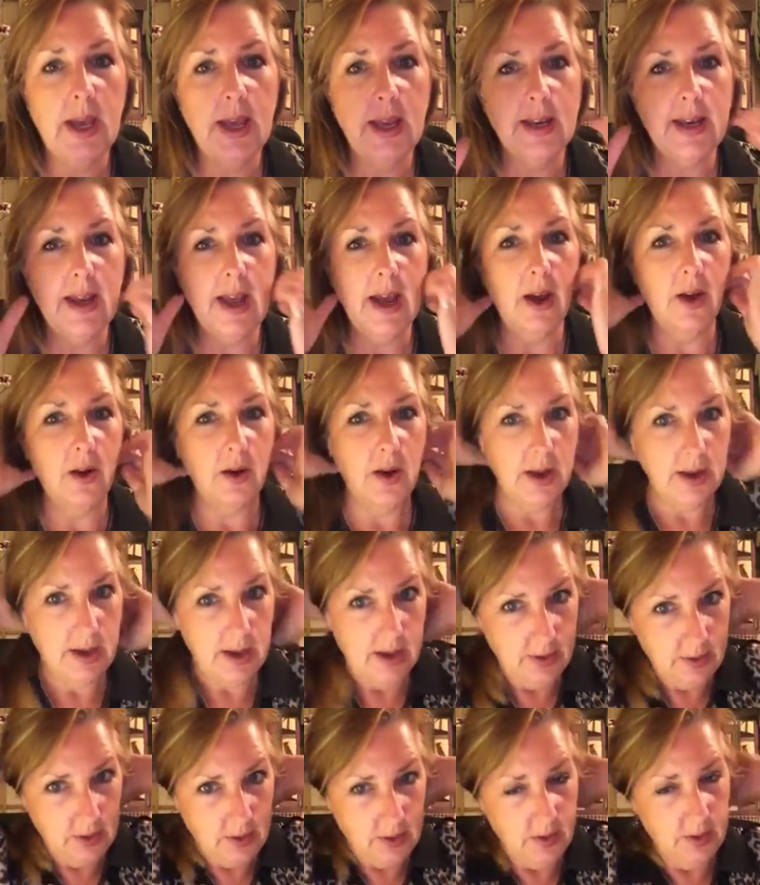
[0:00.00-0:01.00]
Now,
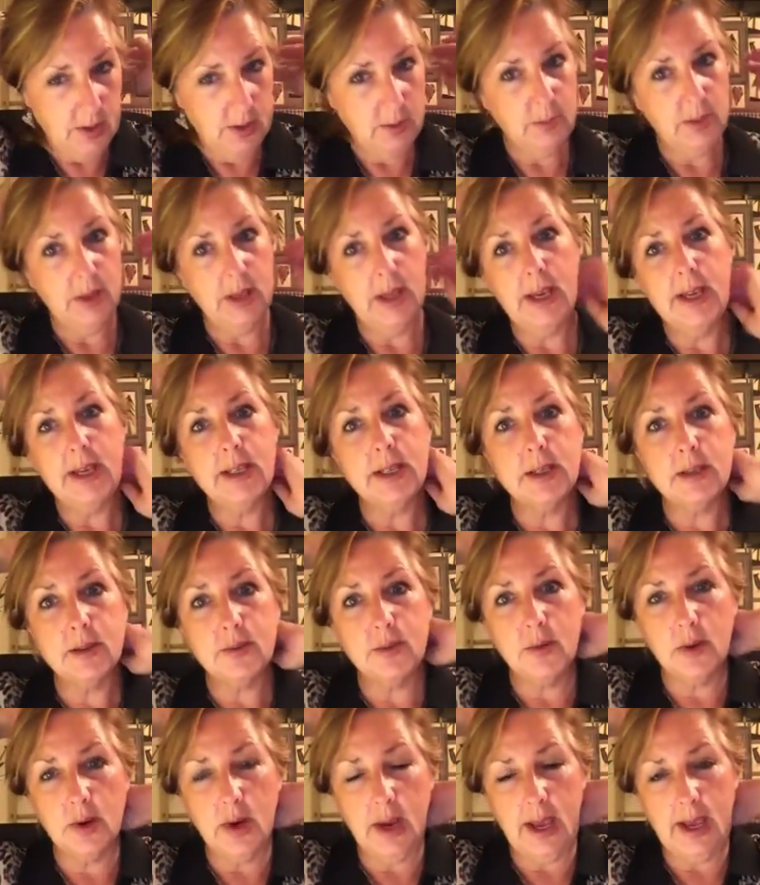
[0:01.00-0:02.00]
another good place
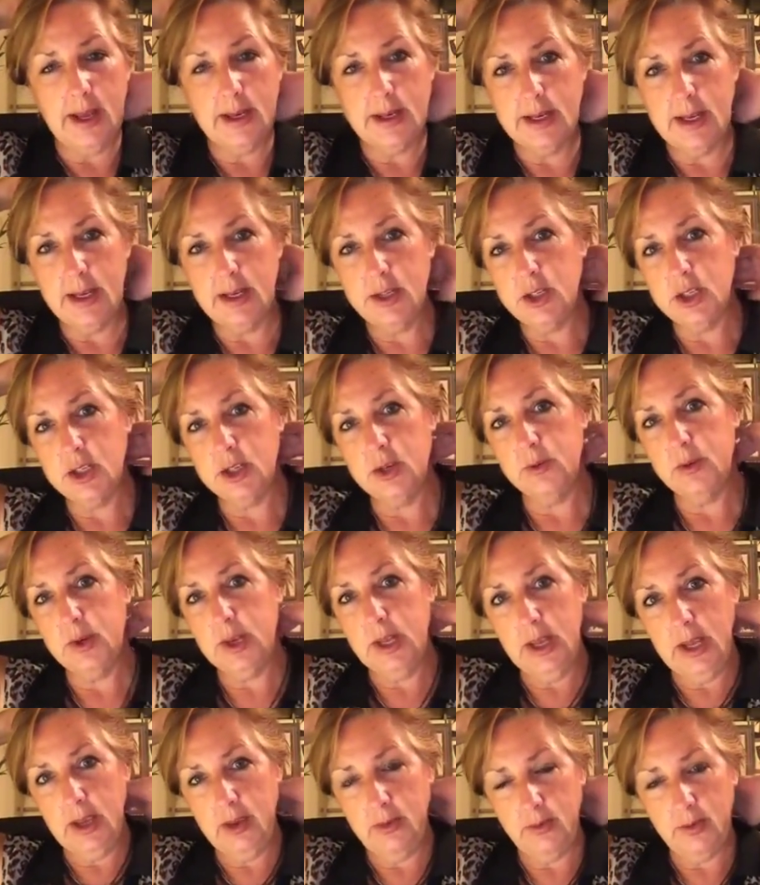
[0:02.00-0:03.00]
for head tension
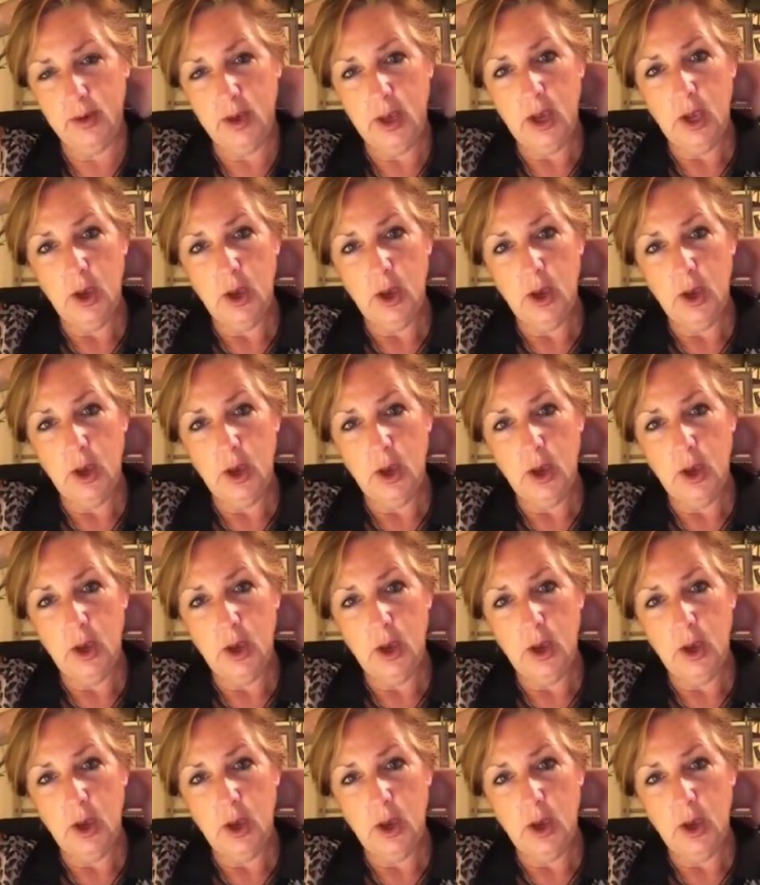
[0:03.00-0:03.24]
relief